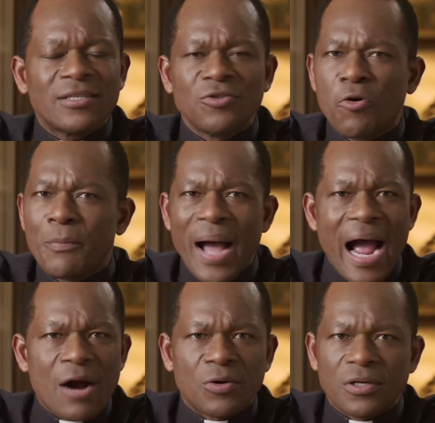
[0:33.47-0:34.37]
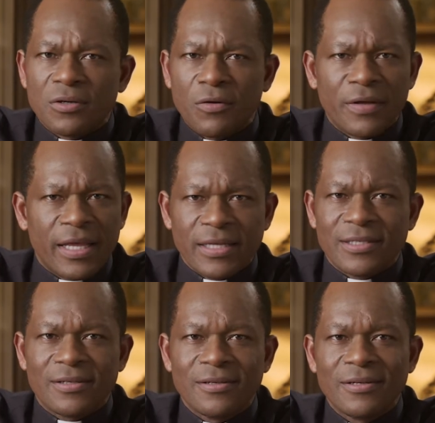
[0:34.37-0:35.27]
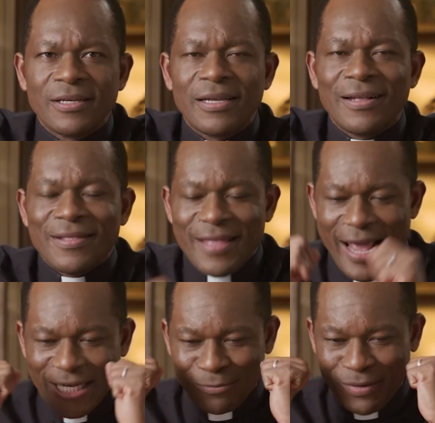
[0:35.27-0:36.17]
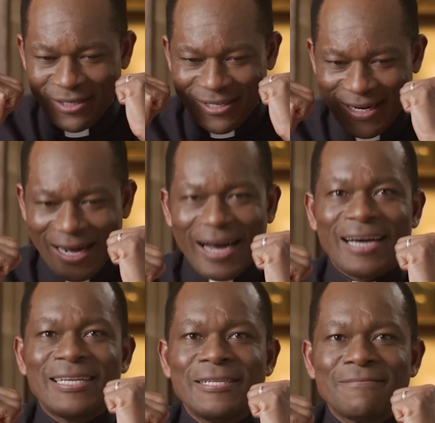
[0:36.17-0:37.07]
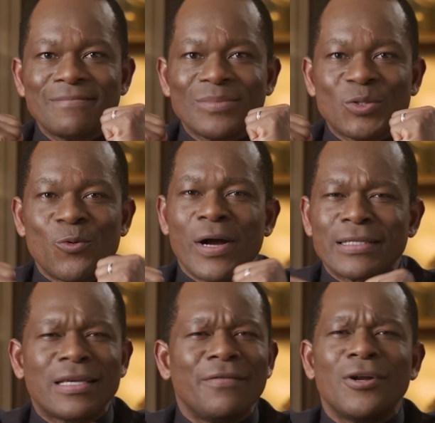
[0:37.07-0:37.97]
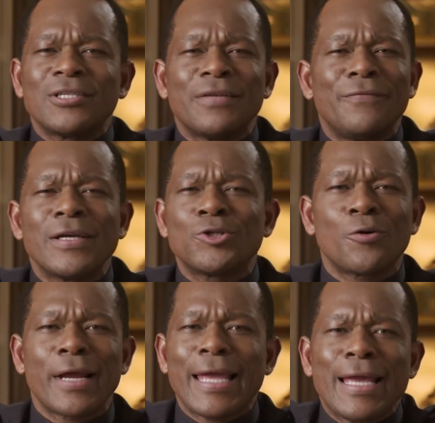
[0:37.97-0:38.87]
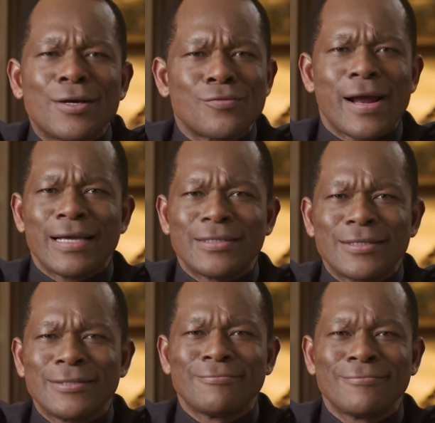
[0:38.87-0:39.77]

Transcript: no power over this. Thanks be to God who has given us the victory in Christ.